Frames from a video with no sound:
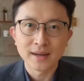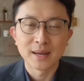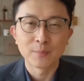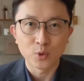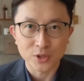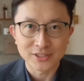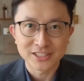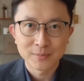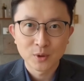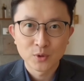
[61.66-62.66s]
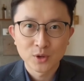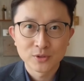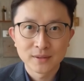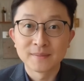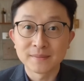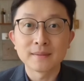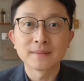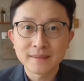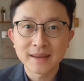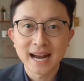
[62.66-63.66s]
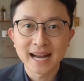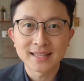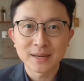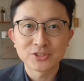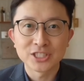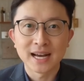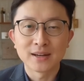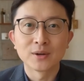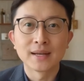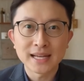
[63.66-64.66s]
and Bukit Timah Road. Add them together